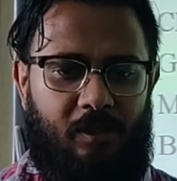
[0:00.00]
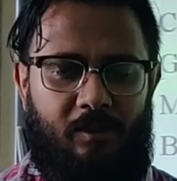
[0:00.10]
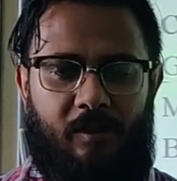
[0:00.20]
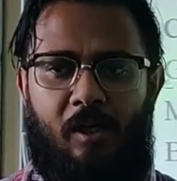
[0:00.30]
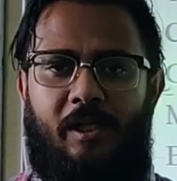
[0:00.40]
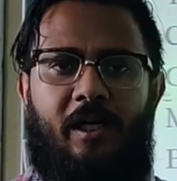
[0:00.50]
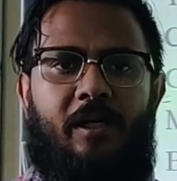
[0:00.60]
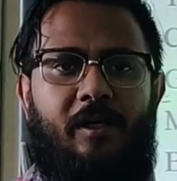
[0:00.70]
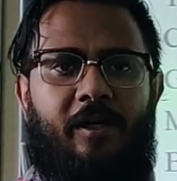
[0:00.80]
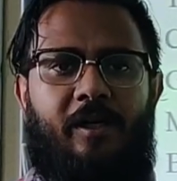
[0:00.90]
The
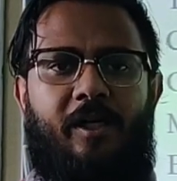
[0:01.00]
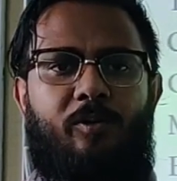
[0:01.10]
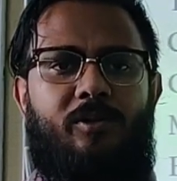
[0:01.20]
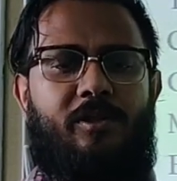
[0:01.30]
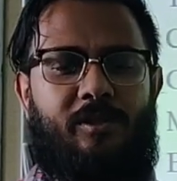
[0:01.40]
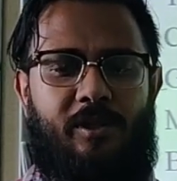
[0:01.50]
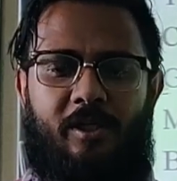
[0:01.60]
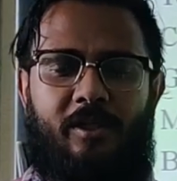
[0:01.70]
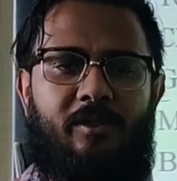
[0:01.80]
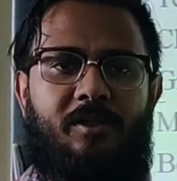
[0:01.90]
content reduces,
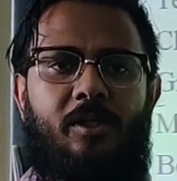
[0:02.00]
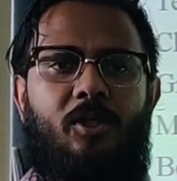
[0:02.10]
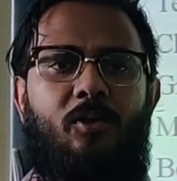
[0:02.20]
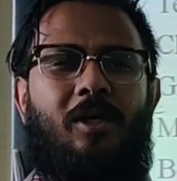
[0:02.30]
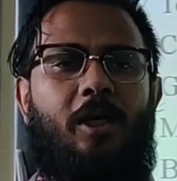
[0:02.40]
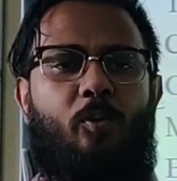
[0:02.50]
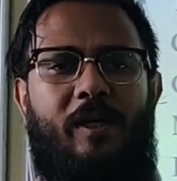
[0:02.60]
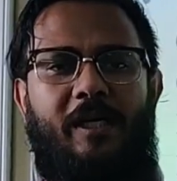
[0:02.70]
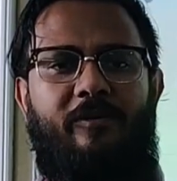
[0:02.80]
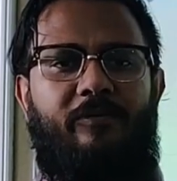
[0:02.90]
it turns into
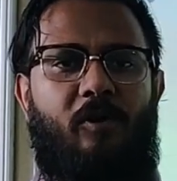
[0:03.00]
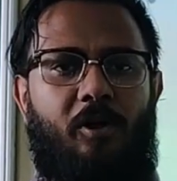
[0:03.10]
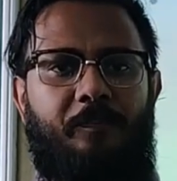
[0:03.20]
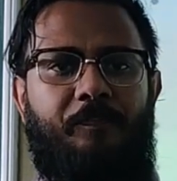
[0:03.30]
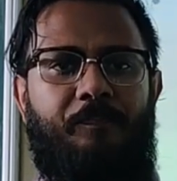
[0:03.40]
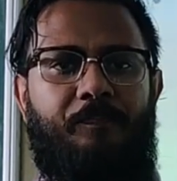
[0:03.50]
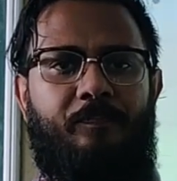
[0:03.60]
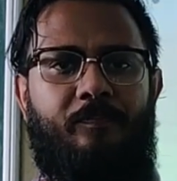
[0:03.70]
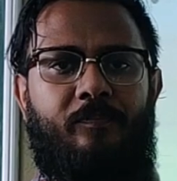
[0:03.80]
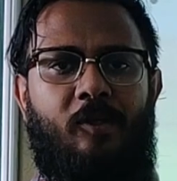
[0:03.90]
liquidy form.
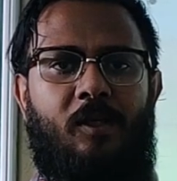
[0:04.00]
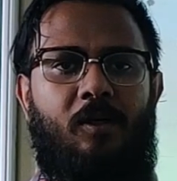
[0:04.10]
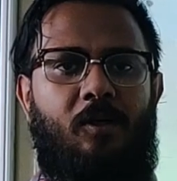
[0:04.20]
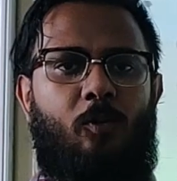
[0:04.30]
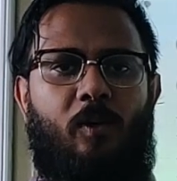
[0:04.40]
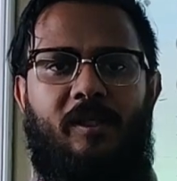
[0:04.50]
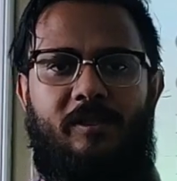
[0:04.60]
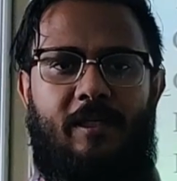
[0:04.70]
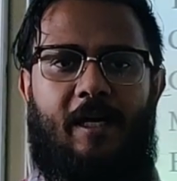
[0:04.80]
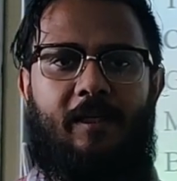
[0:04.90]
What
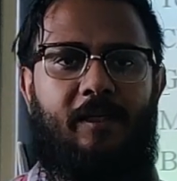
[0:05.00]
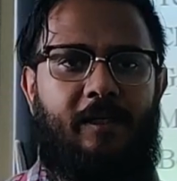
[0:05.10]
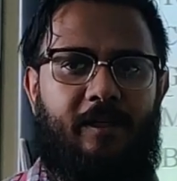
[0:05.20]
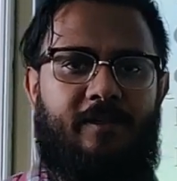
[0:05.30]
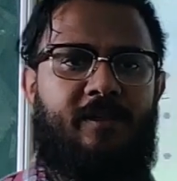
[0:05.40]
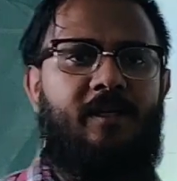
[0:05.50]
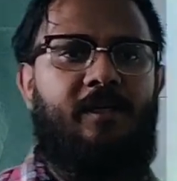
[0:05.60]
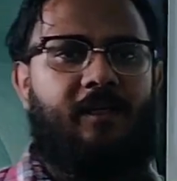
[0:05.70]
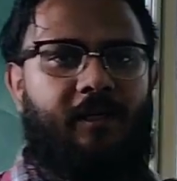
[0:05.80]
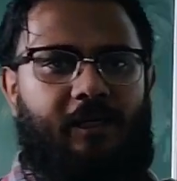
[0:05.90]
is that? It is
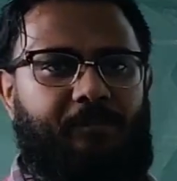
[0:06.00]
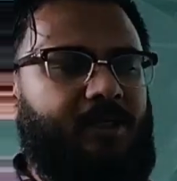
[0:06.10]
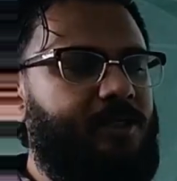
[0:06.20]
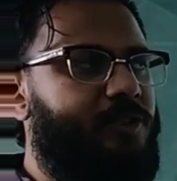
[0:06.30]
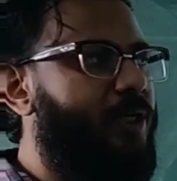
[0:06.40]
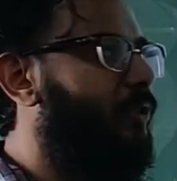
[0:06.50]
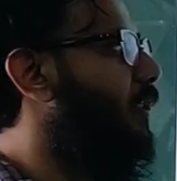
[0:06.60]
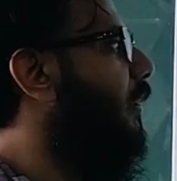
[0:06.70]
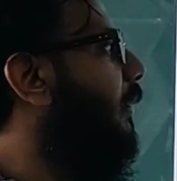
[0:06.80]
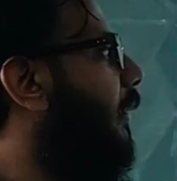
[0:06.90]
a chemical change.